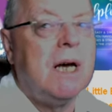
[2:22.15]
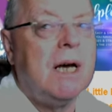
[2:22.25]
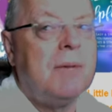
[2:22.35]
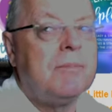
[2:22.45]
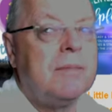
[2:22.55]

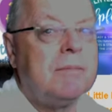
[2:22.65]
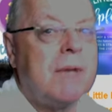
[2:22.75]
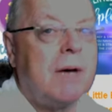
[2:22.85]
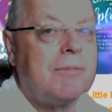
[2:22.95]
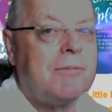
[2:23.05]
I
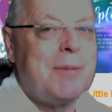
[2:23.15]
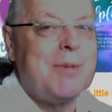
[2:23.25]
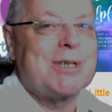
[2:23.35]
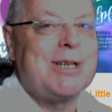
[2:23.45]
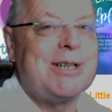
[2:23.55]
would very
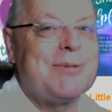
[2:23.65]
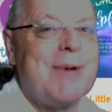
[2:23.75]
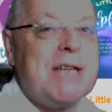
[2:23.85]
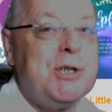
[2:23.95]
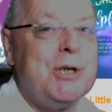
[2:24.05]
much like
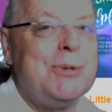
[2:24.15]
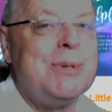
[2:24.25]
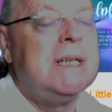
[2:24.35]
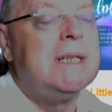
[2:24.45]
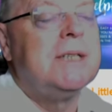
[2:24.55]
to add you
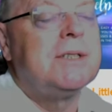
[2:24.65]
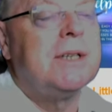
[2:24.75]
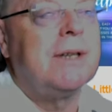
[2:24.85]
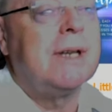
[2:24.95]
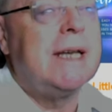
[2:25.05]

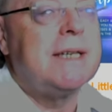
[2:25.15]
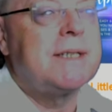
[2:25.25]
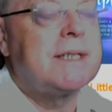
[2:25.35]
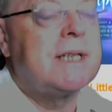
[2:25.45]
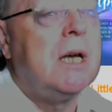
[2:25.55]
to the
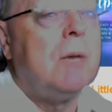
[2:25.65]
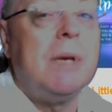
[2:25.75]
list.